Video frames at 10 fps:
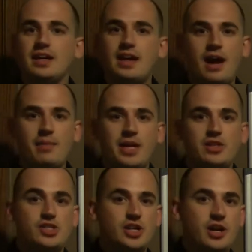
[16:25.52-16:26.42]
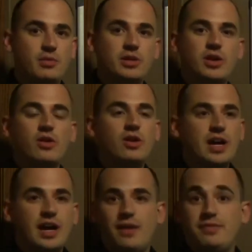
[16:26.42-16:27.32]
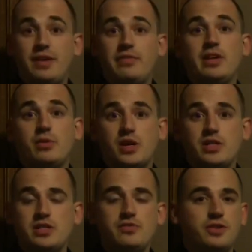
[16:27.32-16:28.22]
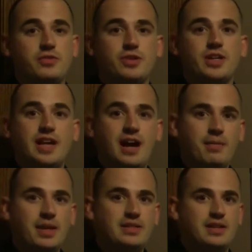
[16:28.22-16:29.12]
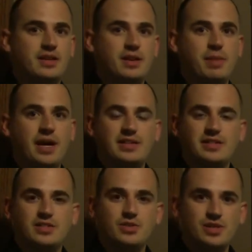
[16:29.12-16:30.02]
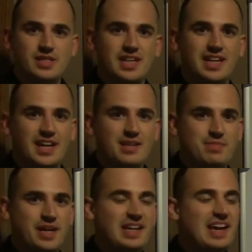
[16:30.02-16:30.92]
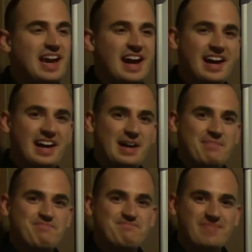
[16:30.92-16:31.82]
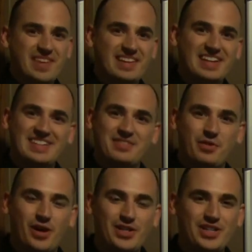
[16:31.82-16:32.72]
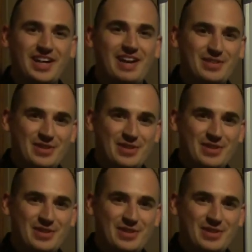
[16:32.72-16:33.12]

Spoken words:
comment, share below. If you have any questions, feel free to comment and I'll get back to you as soon as I can. But thanks for watching and have a